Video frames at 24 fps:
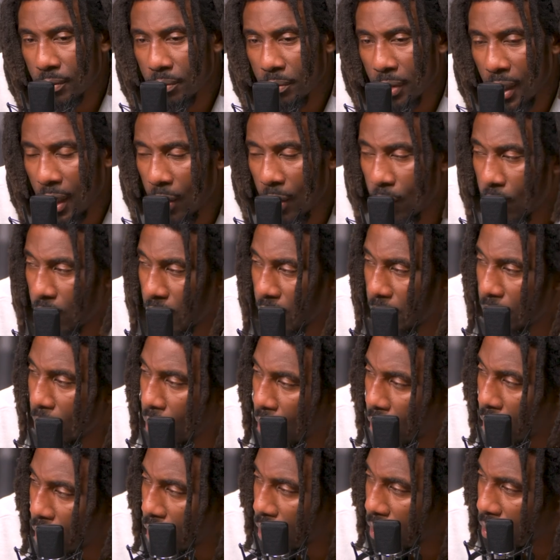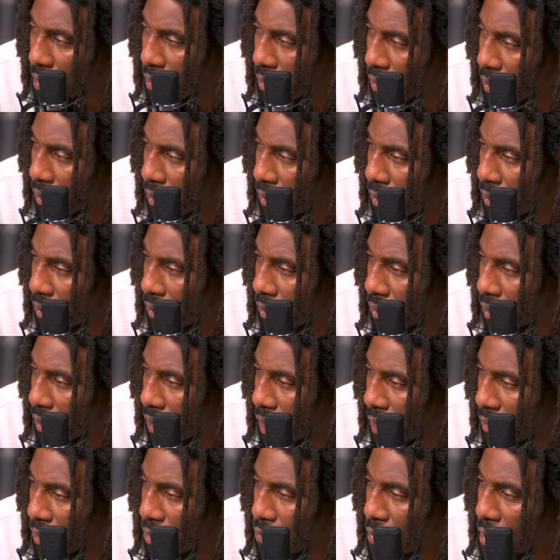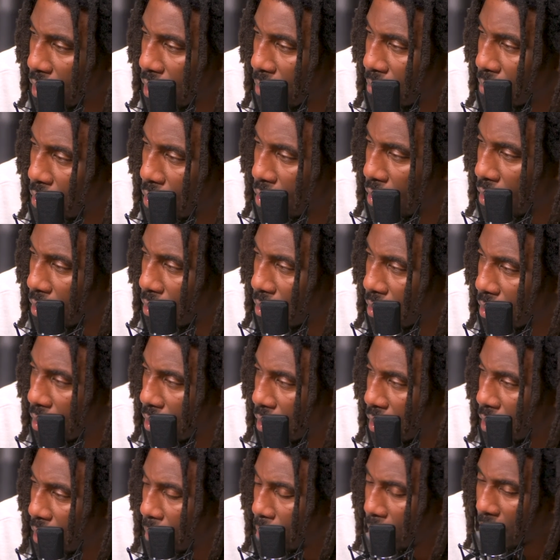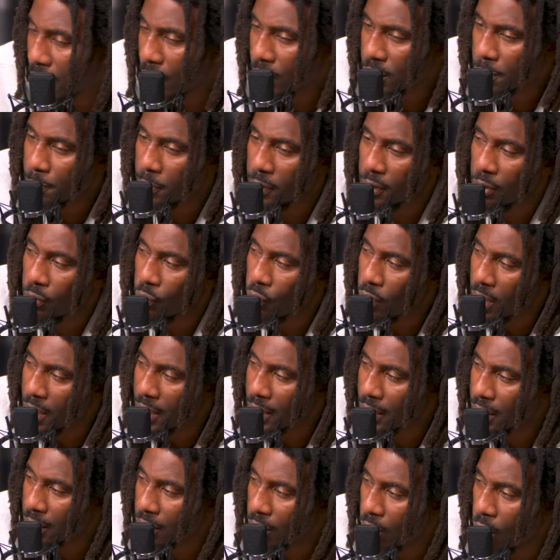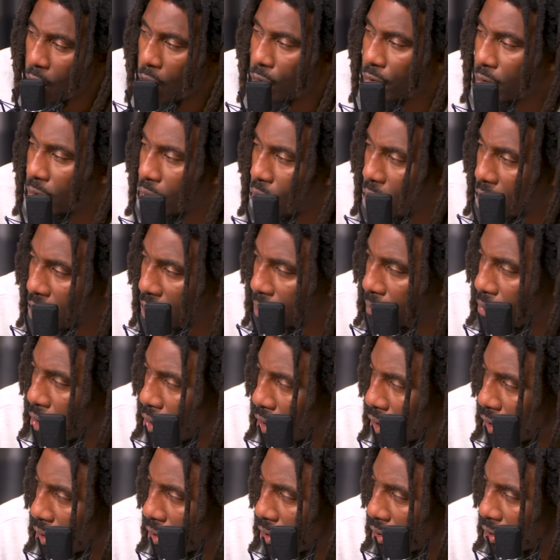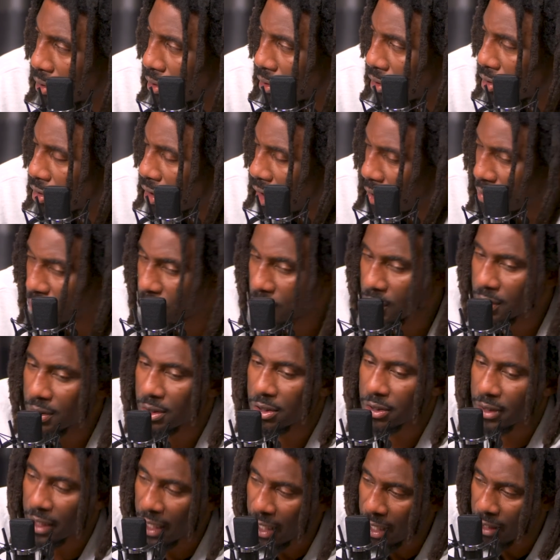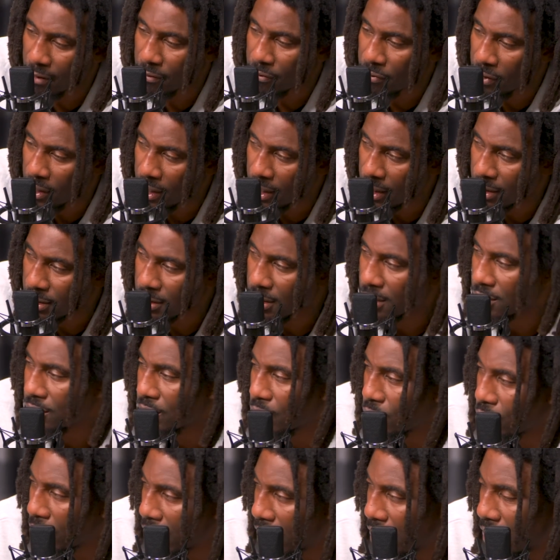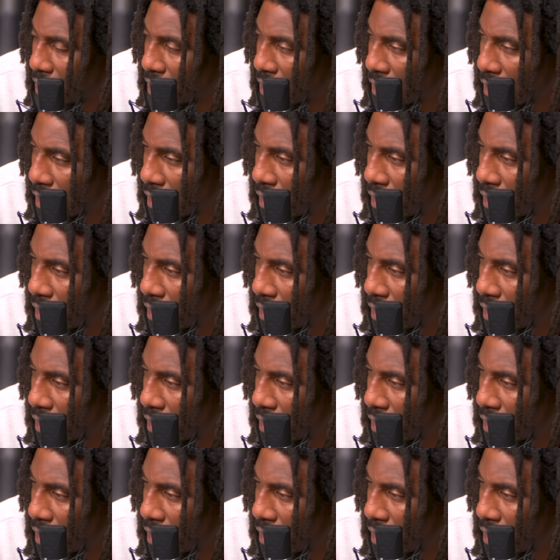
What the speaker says: But I wanted more. I was wanting more. But I was putting winning over wanting more. So I was willing to stay in Phoenix just to win.